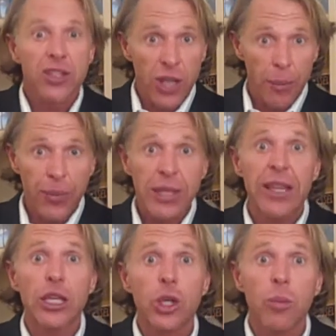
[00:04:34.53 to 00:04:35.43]
something
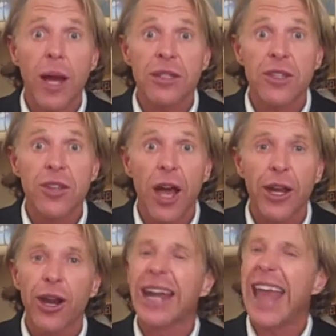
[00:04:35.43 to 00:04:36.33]
that you might
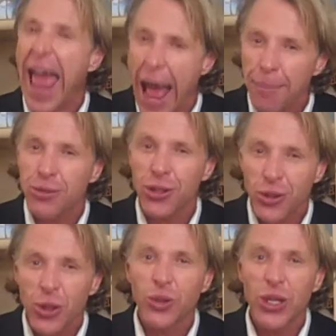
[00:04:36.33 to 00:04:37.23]
desire and
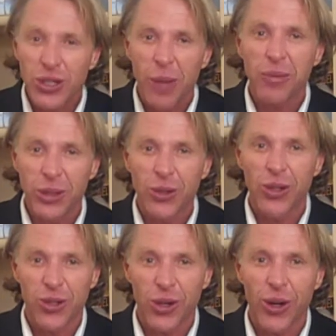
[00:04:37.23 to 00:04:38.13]
absolutely something you
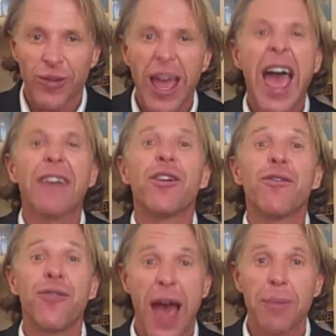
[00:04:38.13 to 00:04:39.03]
deserve. Have a
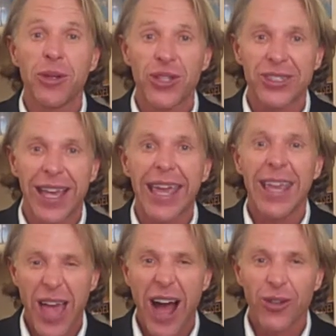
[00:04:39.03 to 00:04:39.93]
fabulous
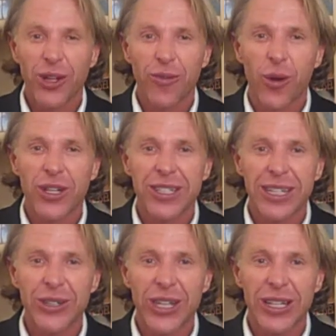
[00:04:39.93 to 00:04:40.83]
day. I'll look forward to
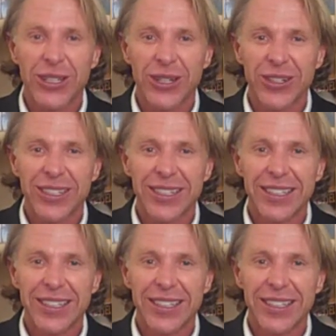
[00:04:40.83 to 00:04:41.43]
seeing you again soon.